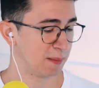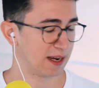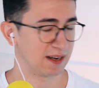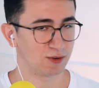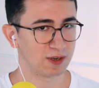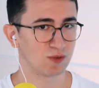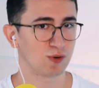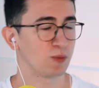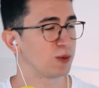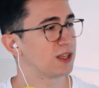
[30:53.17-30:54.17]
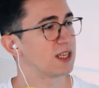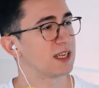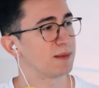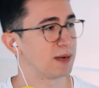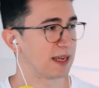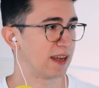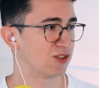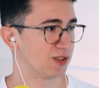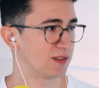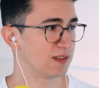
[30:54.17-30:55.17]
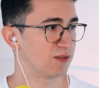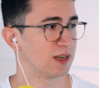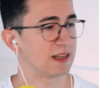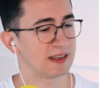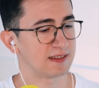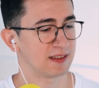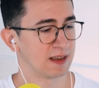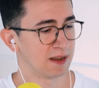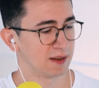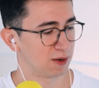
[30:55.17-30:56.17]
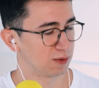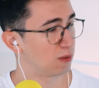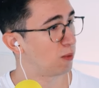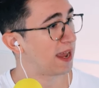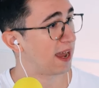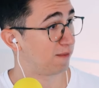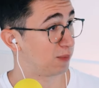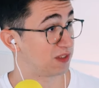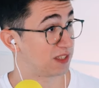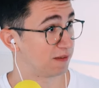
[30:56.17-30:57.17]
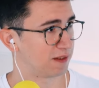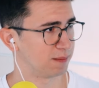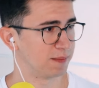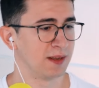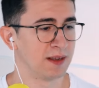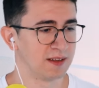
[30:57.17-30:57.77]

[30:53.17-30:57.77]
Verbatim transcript: but I don't agree with the implications, or at least, you know, the way I've perceived them.